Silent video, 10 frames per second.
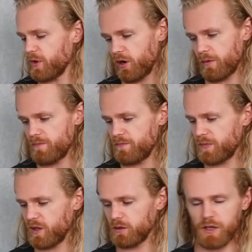They're
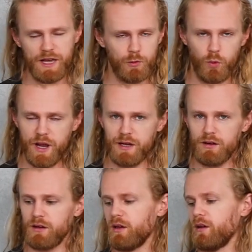
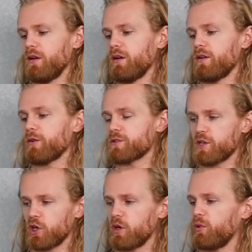lightweight, they're
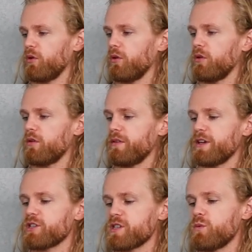durable,
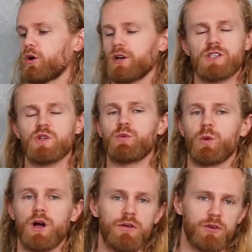they just work super
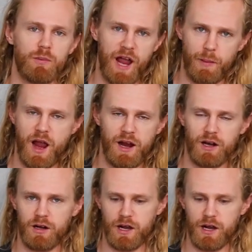well for backpacking and